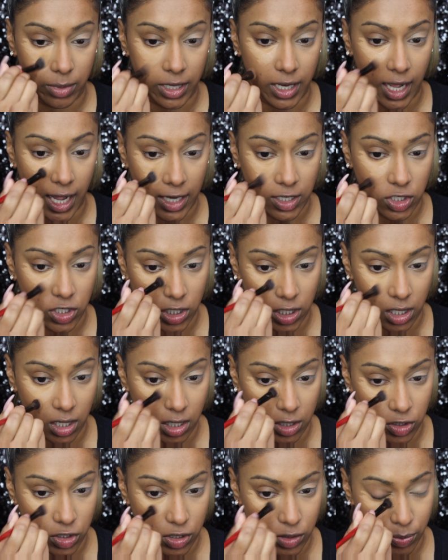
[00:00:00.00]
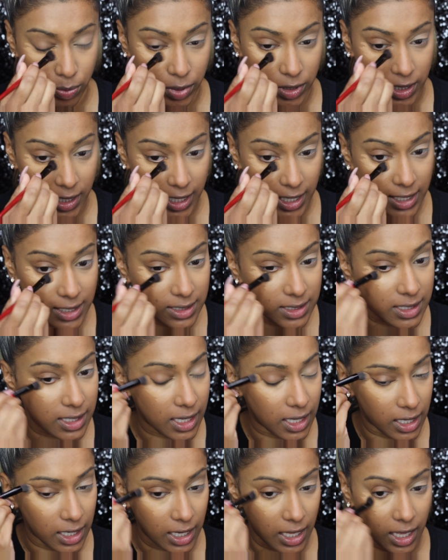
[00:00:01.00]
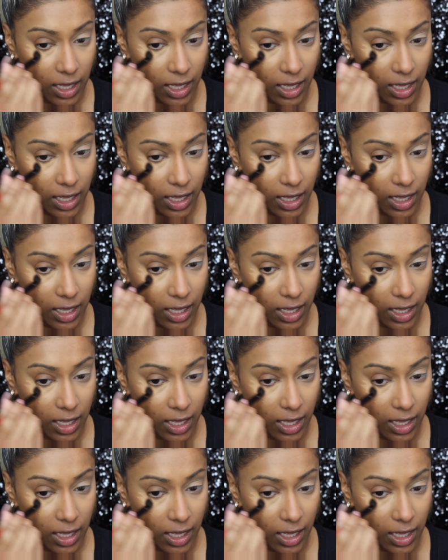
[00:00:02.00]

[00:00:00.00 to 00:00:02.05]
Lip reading: bit ashy on just plain skin